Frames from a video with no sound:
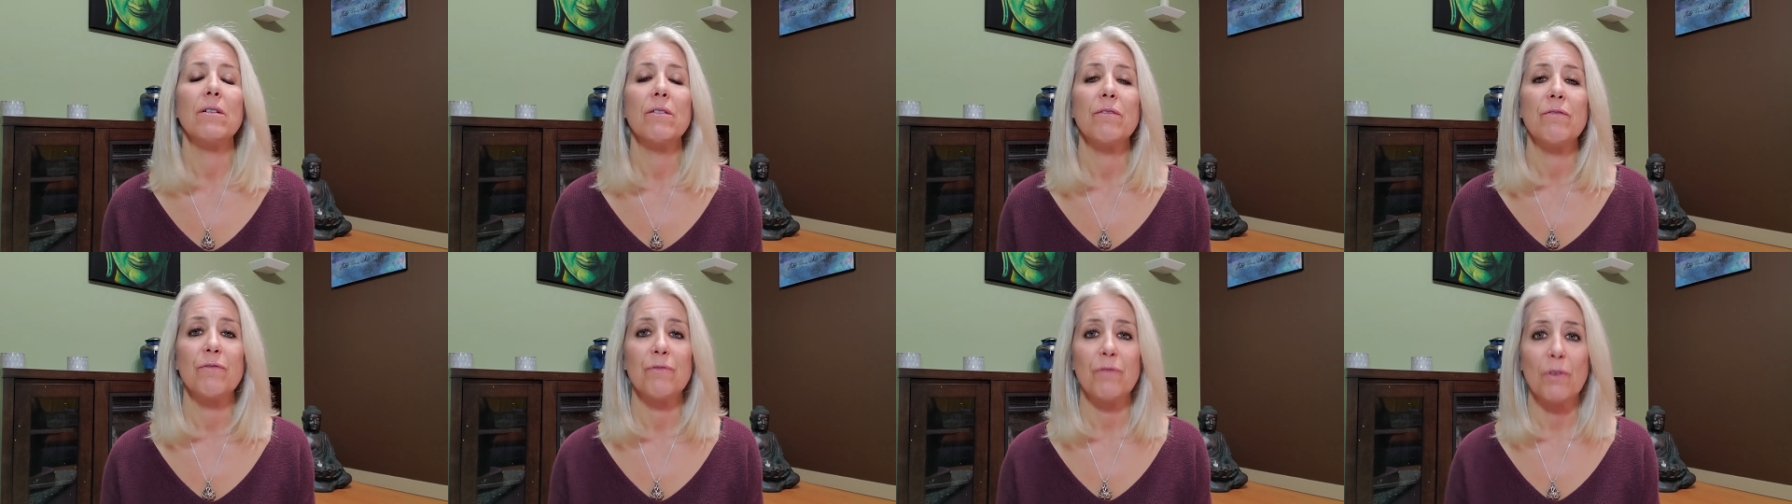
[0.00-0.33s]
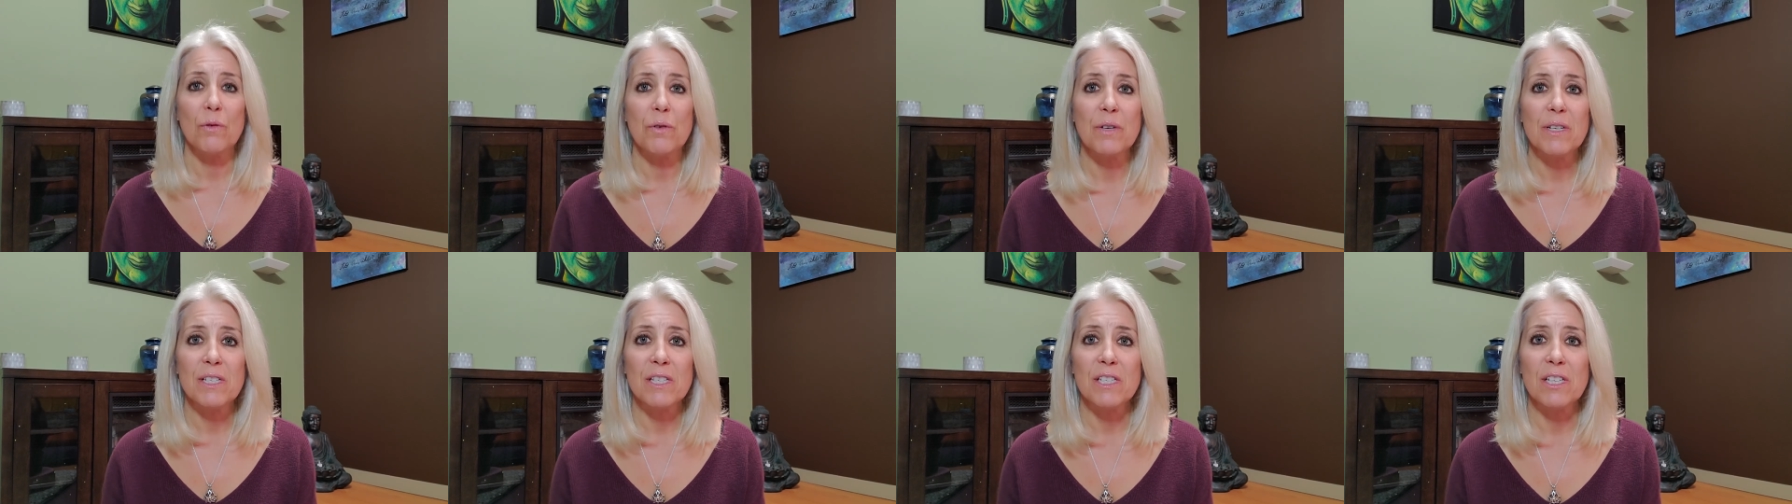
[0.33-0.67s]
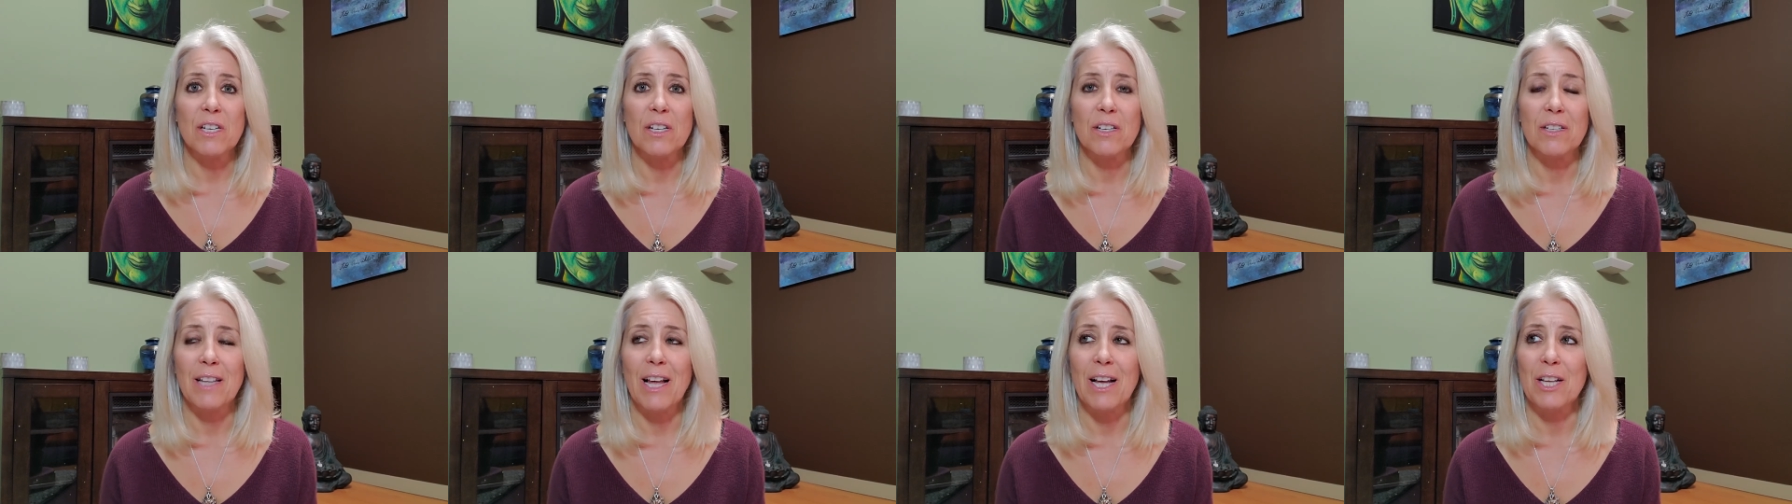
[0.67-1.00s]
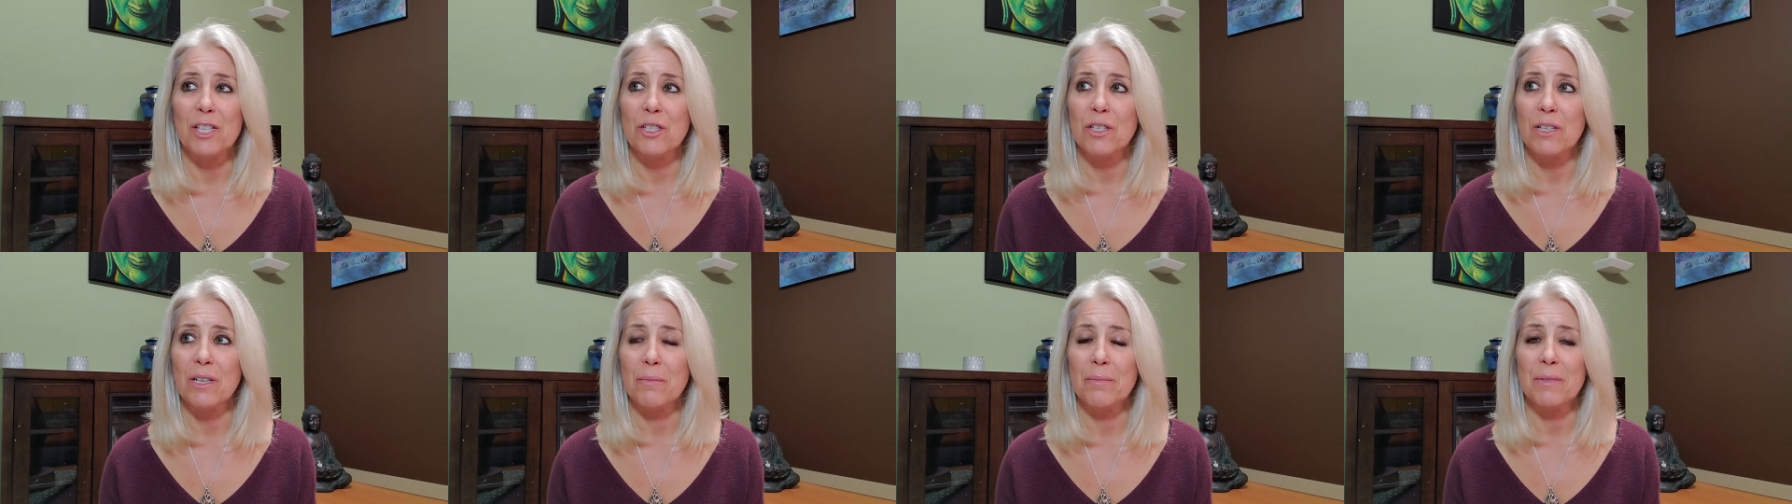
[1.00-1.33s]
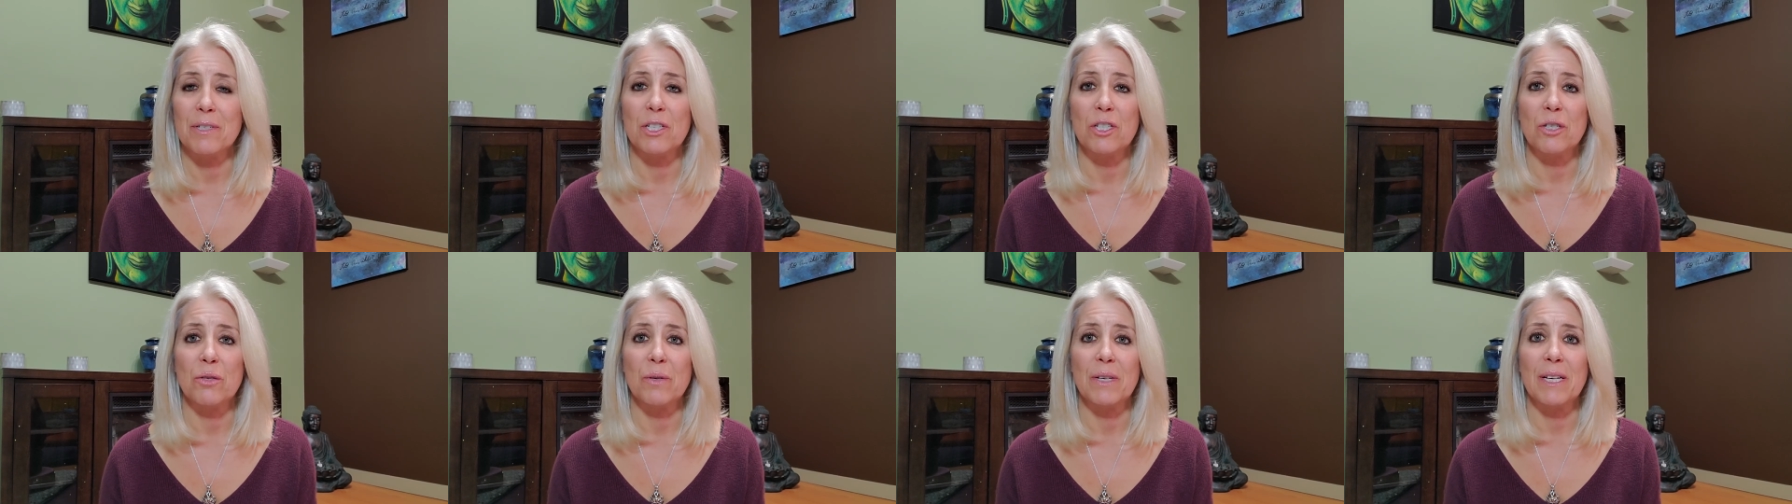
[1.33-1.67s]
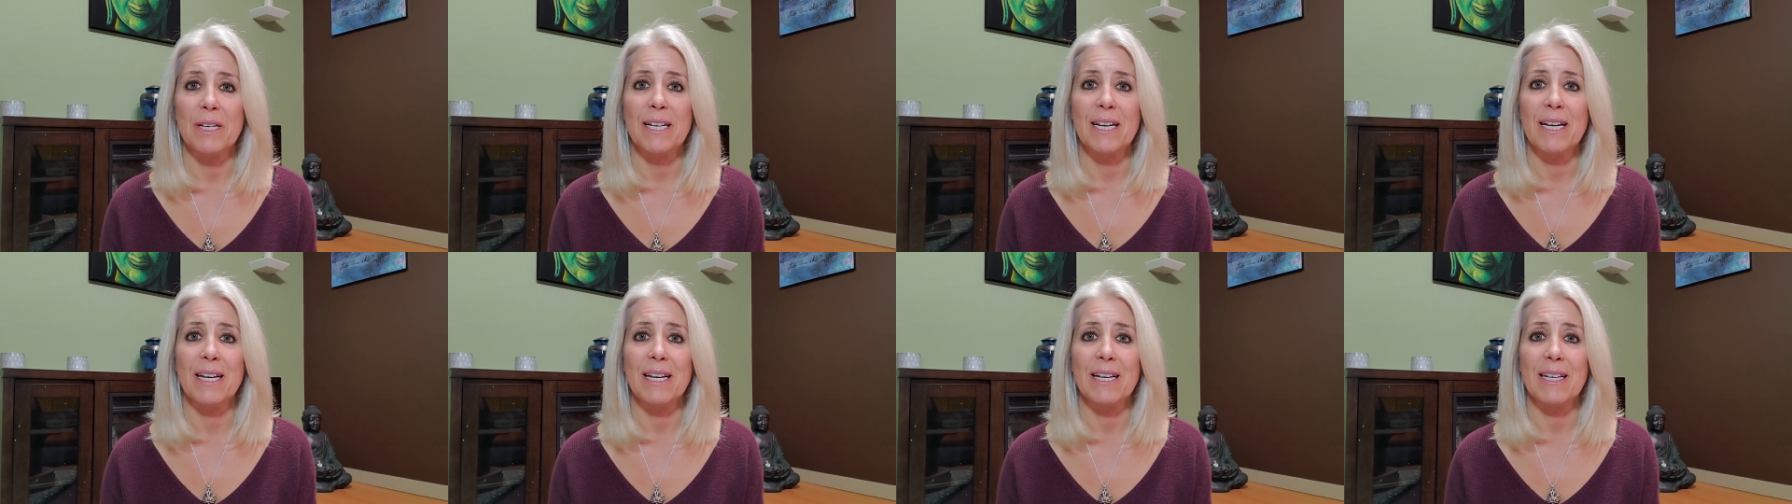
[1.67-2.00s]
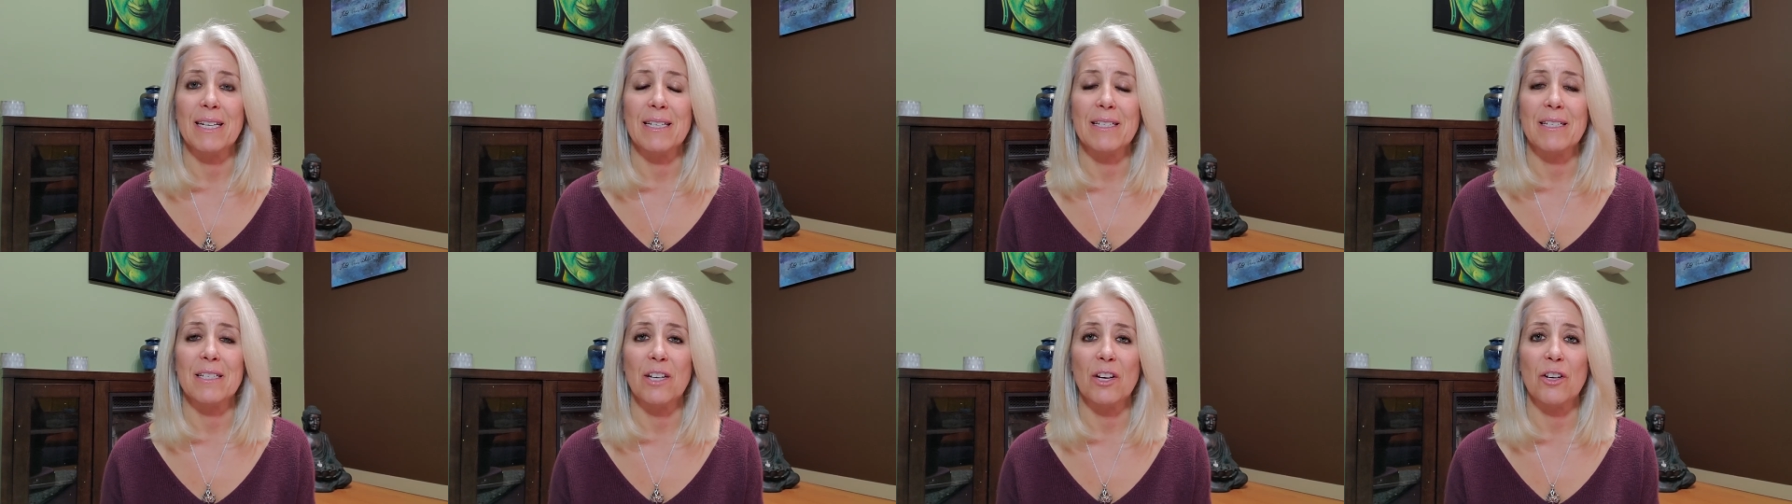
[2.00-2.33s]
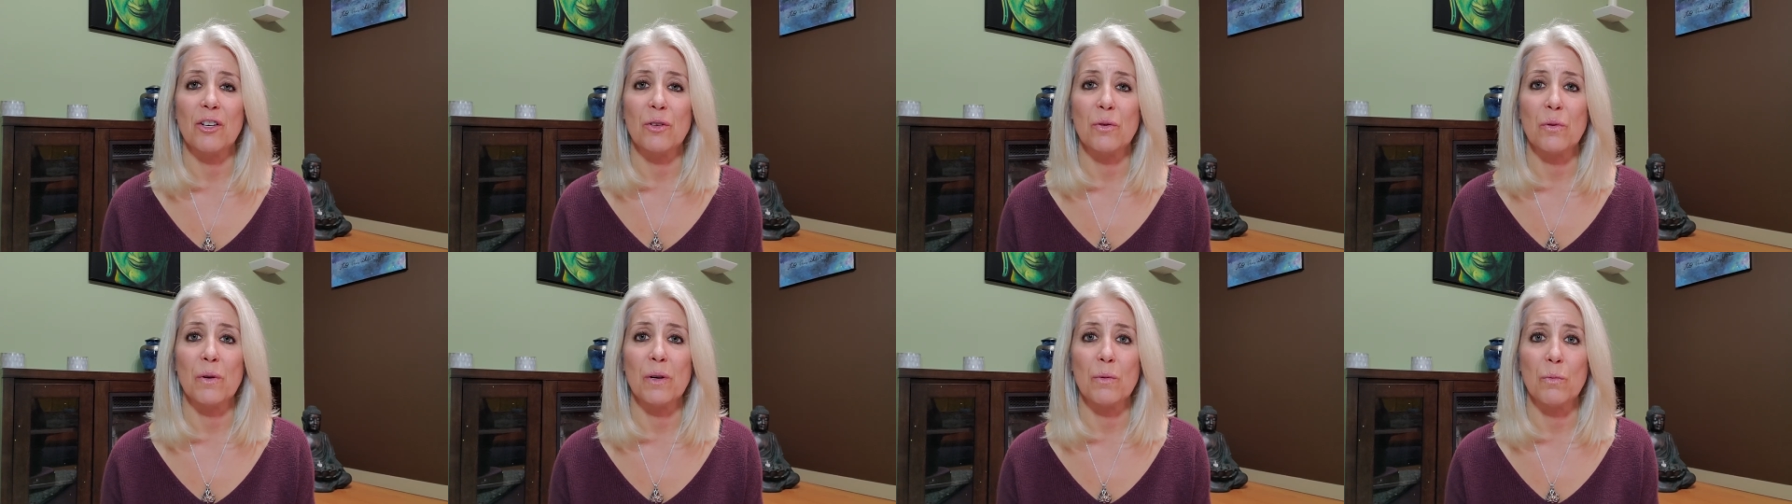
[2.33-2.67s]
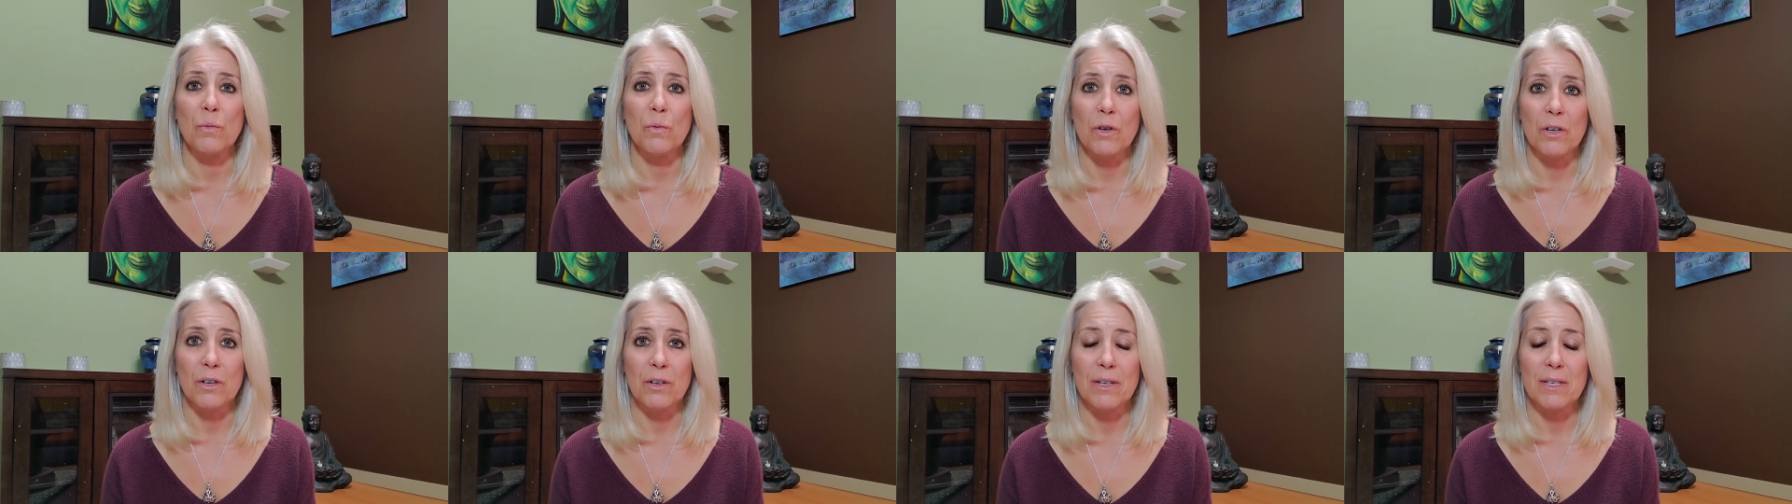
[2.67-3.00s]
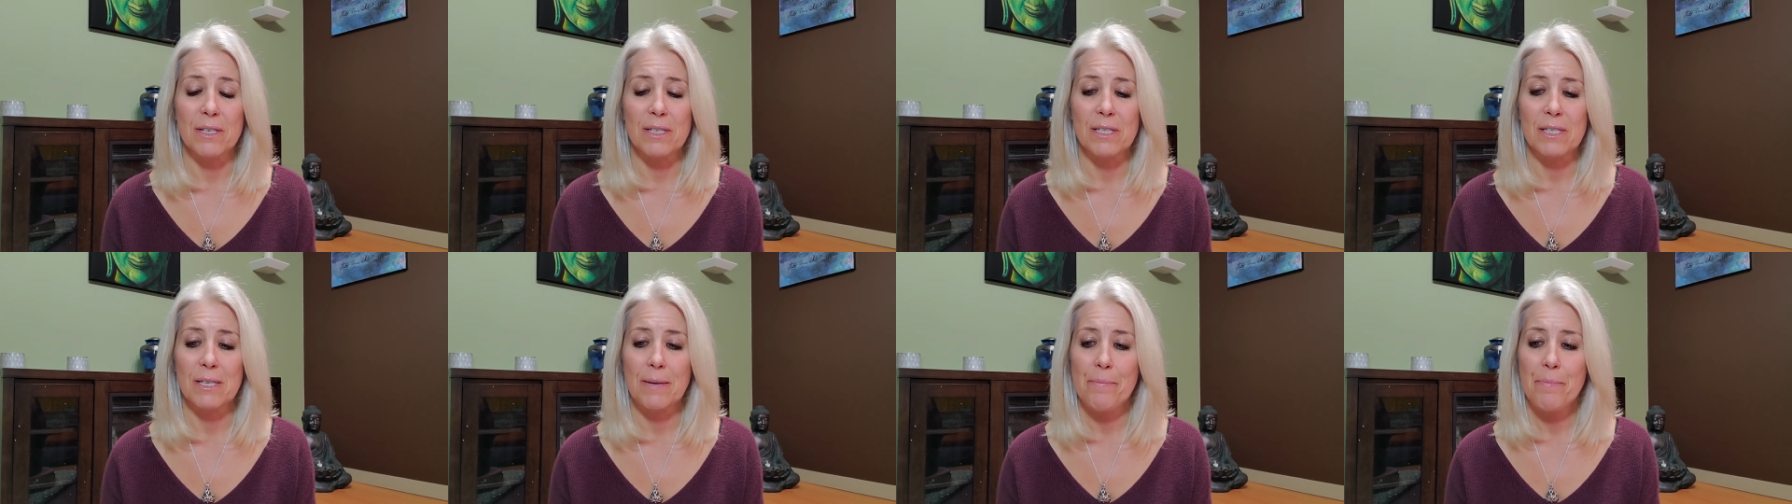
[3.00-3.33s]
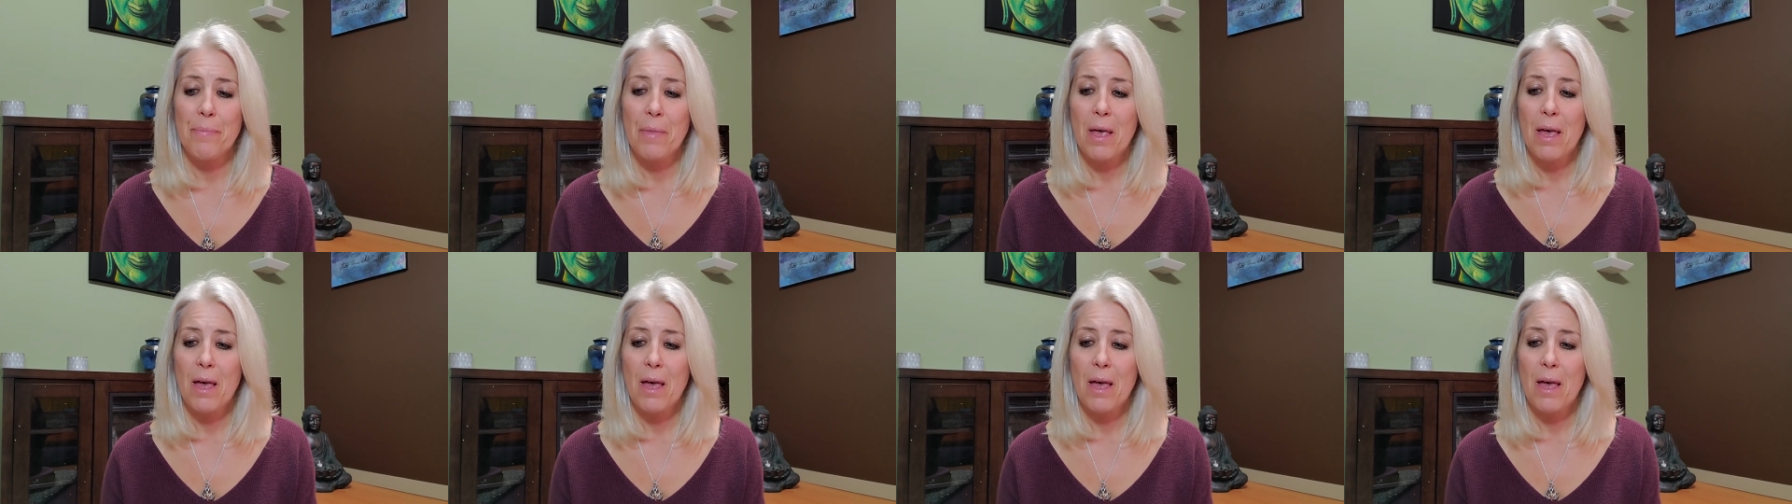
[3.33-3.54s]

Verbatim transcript: focusing on that's what I've been doing and I can tell you it works.